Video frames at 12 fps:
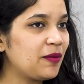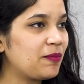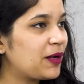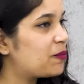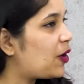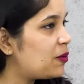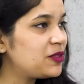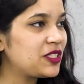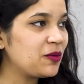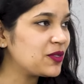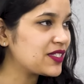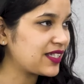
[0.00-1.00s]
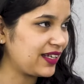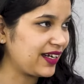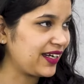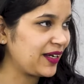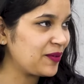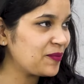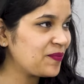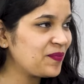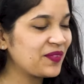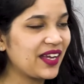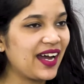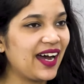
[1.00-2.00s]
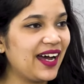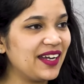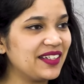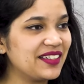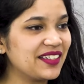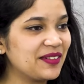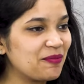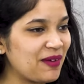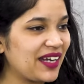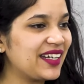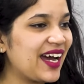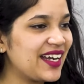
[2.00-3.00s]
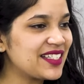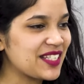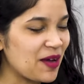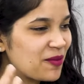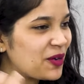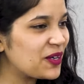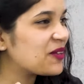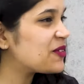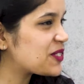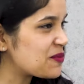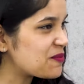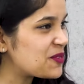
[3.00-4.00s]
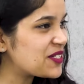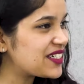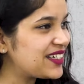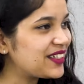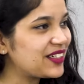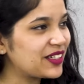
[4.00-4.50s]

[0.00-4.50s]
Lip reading: my mom, she was crying. And my dad, somehow he was emotional.